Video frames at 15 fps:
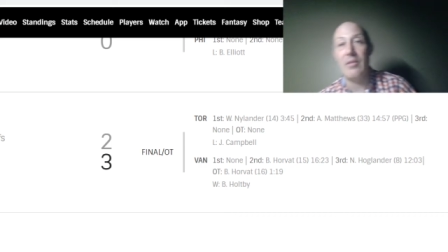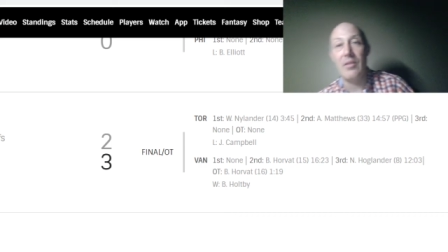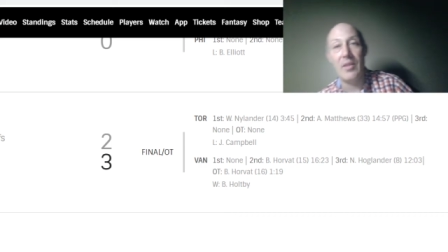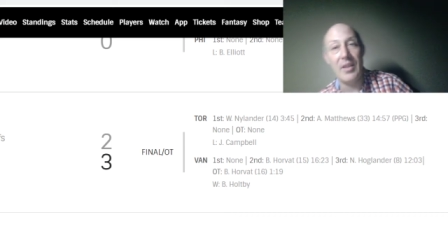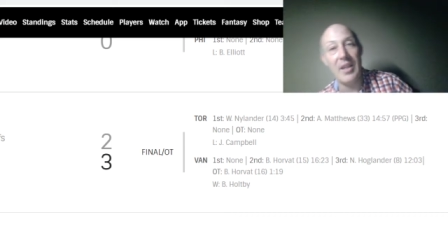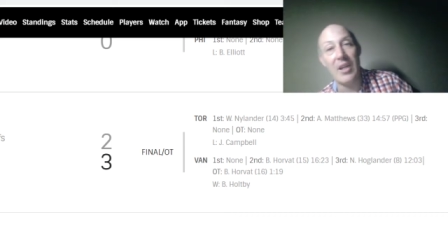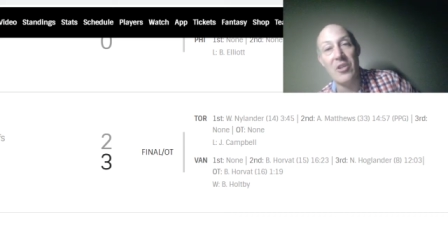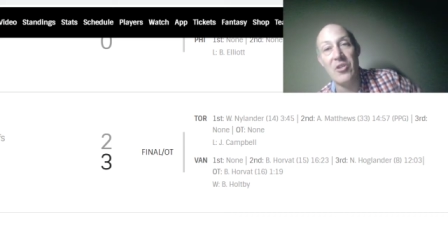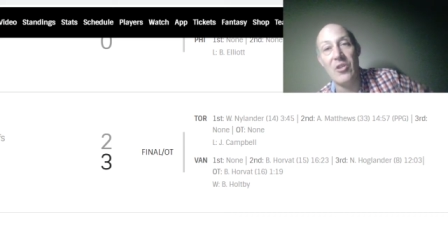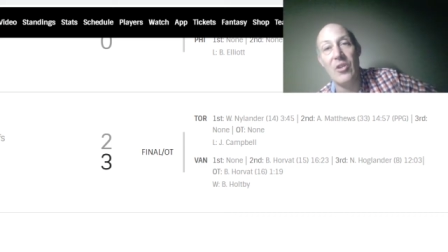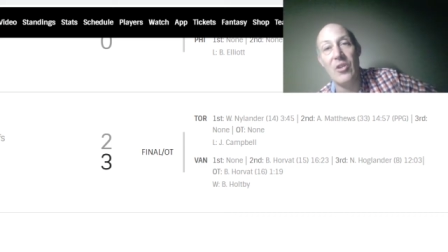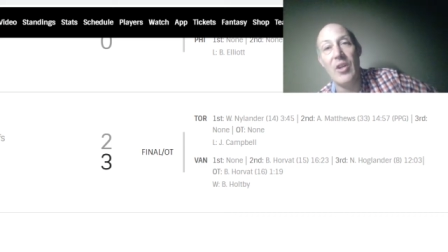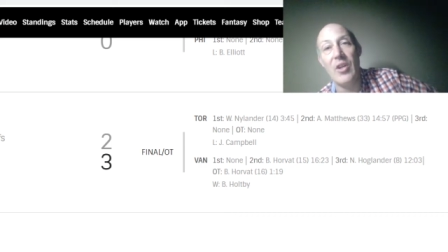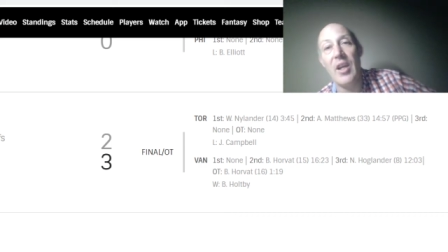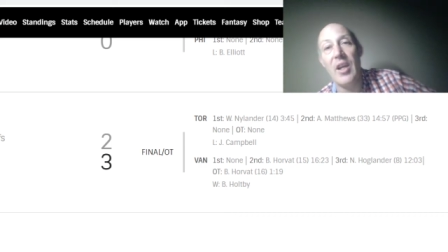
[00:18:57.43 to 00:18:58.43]

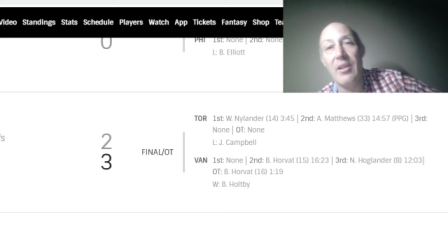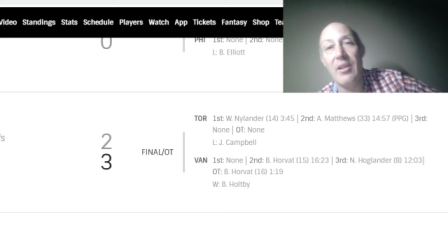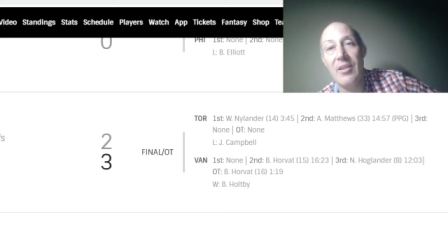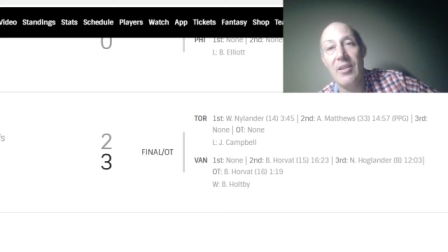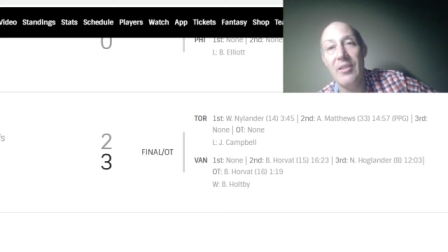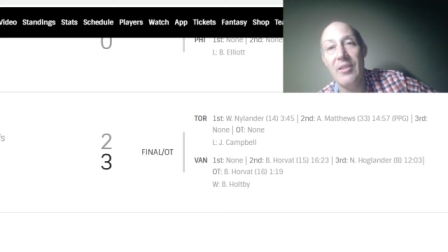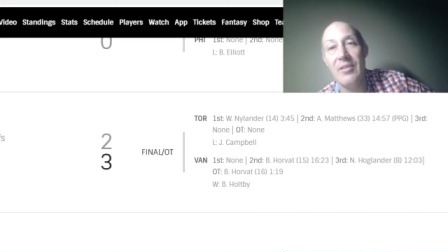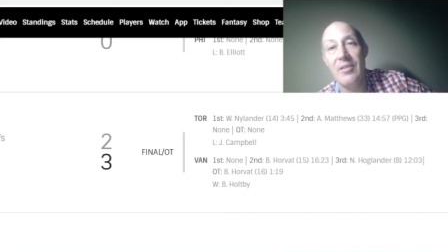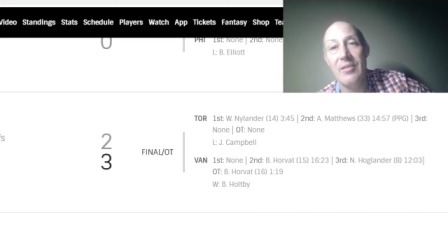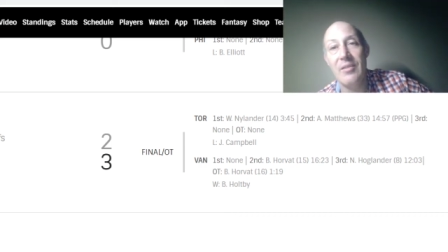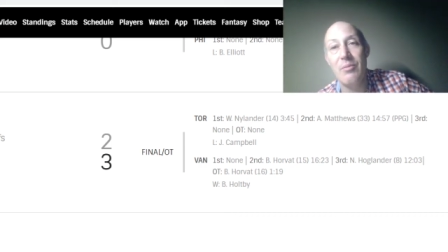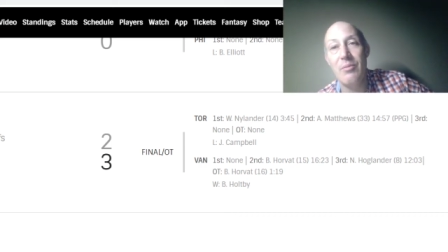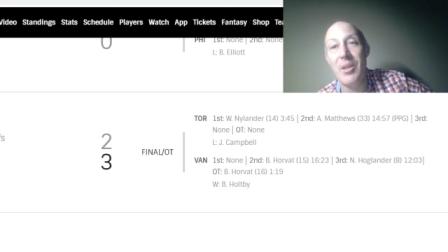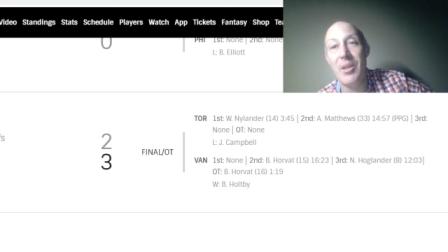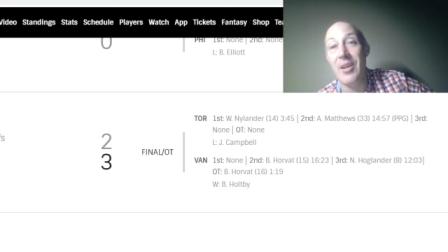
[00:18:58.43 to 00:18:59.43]
yesterday
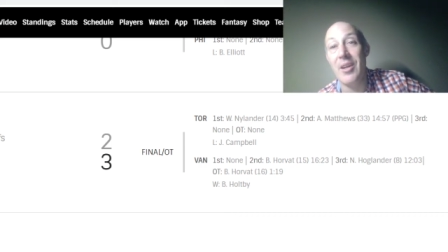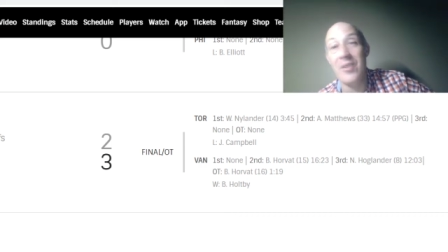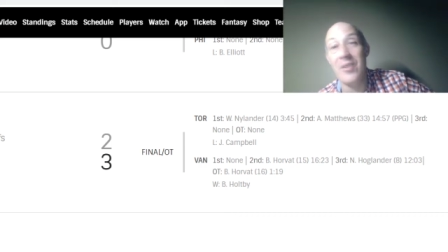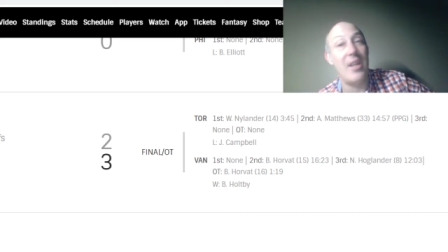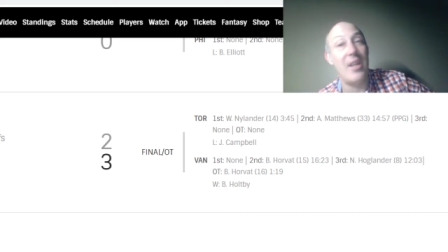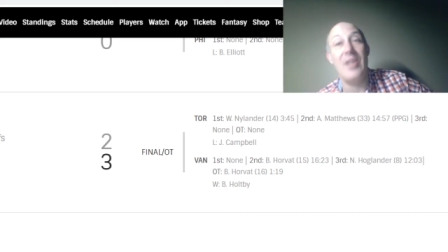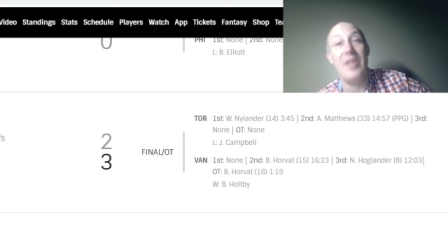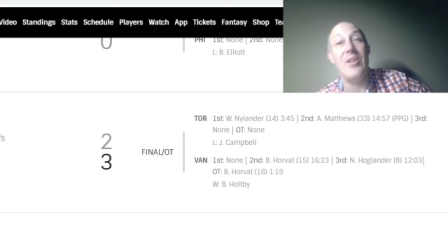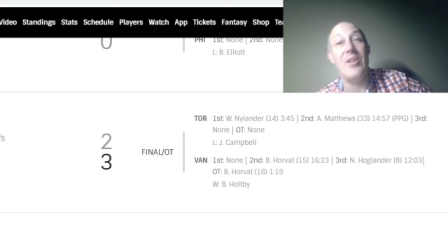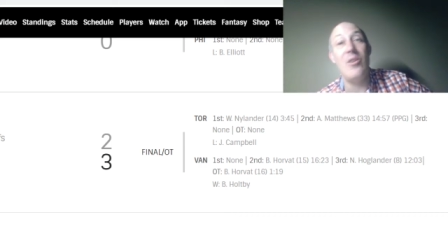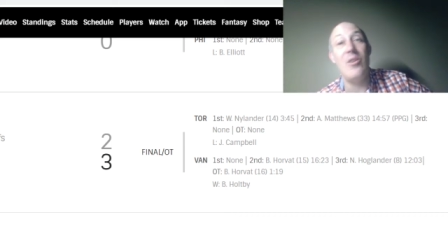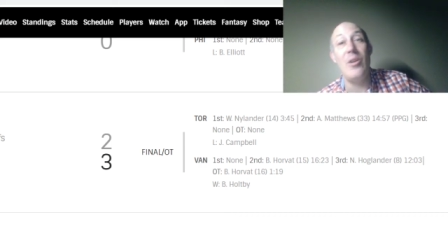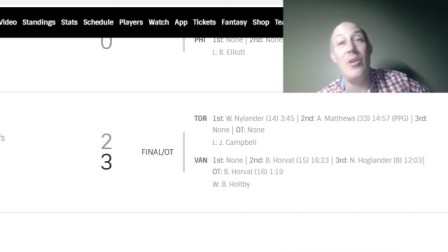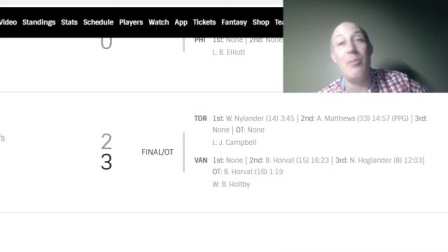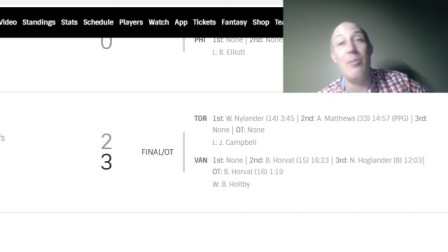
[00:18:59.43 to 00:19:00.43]
because I didn't do
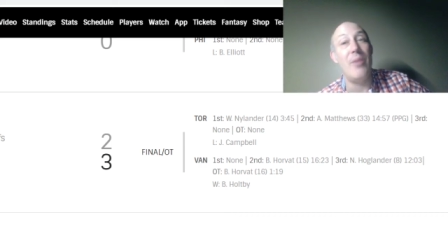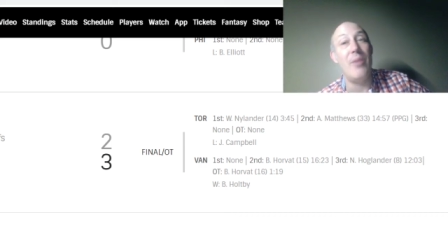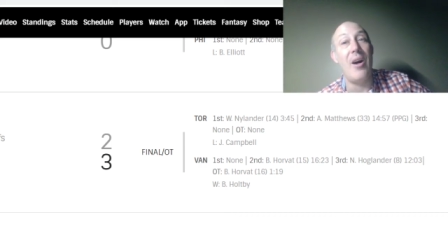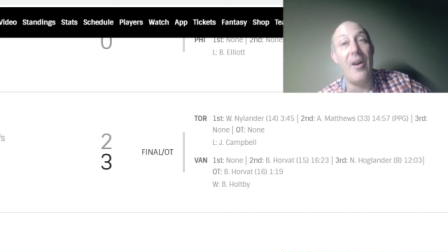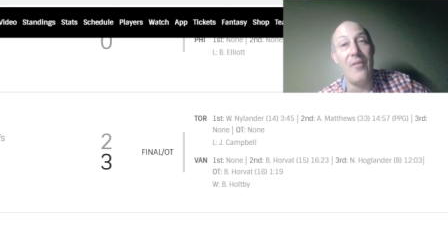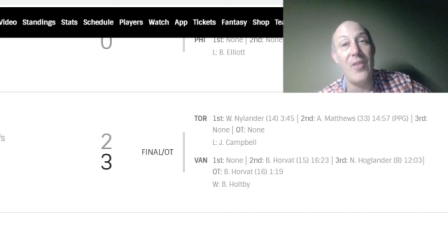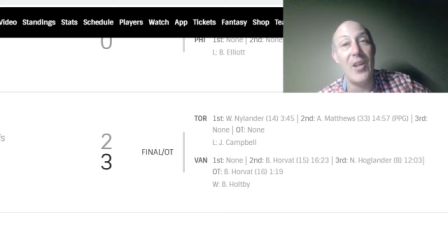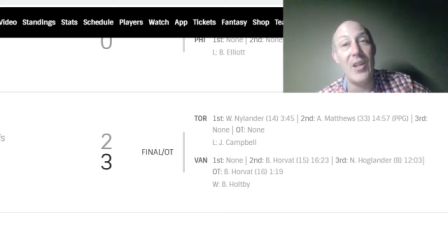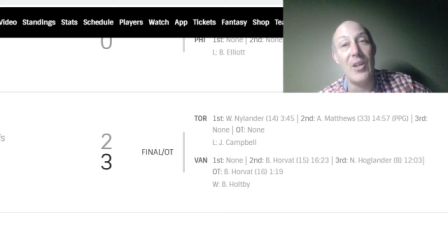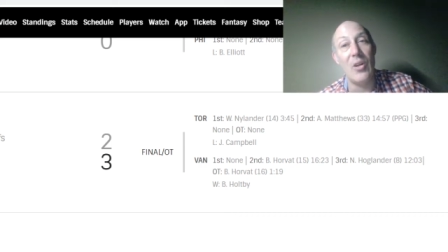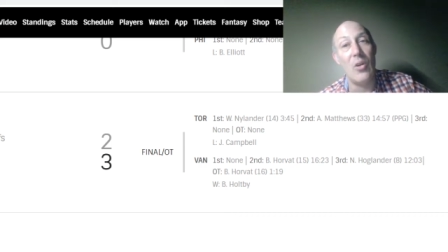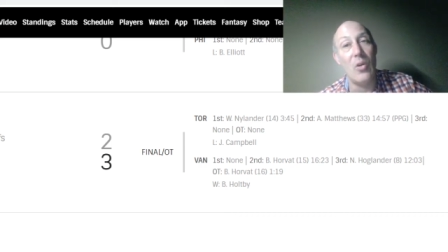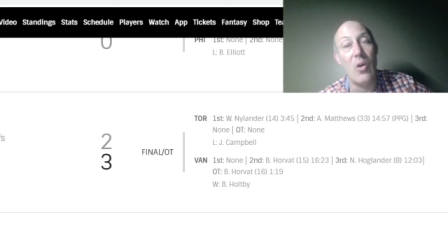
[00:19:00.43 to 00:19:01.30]
them on video.